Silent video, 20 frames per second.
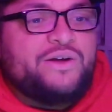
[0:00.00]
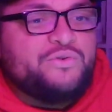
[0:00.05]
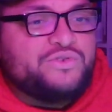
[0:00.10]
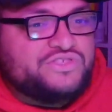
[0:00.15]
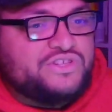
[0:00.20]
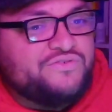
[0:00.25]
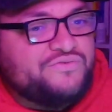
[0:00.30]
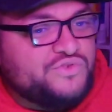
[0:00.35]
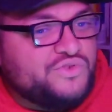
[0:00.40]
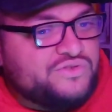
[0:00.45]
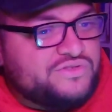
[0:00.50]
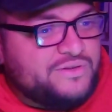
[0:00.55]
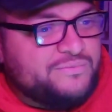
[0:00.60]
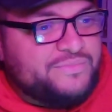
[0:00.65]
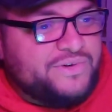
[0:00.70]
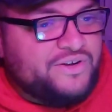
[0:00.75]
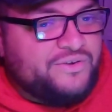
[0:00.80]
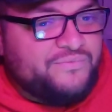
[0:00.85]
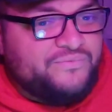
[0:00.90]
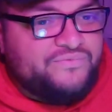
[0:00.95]
I was confused
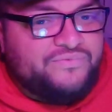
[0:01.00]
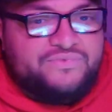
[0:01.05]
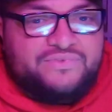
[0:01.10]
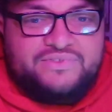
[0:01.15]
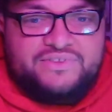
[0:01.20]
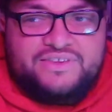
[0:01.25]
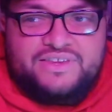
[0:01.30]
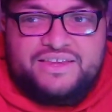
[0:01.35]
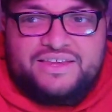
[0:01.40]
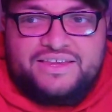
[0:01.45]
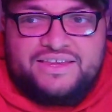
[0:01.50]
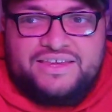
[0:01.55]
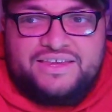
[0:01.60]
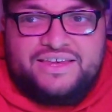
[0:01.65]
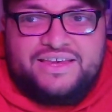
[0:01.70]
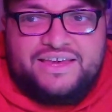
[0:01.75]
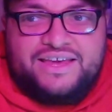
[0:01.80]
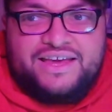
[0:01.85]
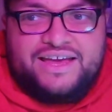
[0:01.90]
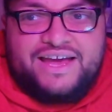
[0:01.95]
about.
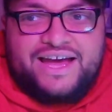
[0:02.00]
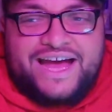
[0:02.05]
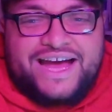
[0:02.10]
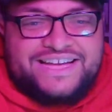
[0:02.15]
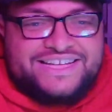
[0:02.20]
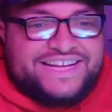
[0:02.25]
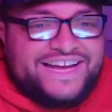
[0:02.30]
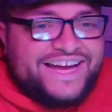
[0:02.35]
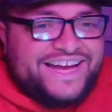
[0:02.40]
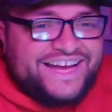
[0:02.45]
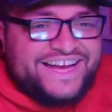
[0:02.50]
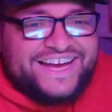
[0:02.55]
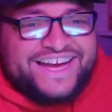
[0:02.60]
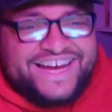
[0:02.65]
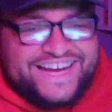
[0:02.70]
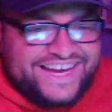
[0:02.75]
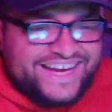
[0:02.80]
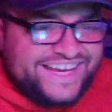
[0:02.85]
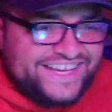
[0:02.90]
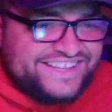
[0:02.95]

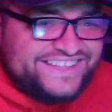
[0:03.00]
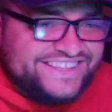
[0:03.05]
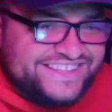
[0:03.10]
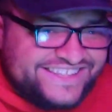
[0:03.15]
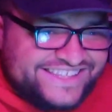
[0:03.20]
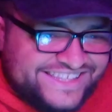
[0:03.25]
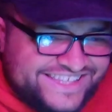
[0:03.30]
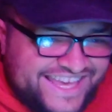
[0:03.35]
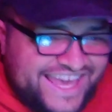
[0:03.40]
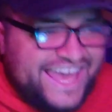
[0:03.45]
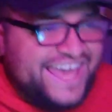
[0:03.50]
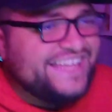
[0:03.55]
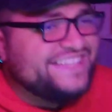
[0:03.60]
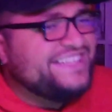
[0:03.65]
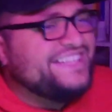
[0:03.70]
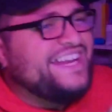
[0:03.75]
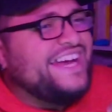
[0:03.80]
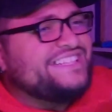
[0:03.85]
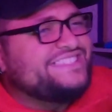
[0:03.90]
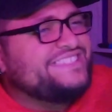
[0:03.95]
Did I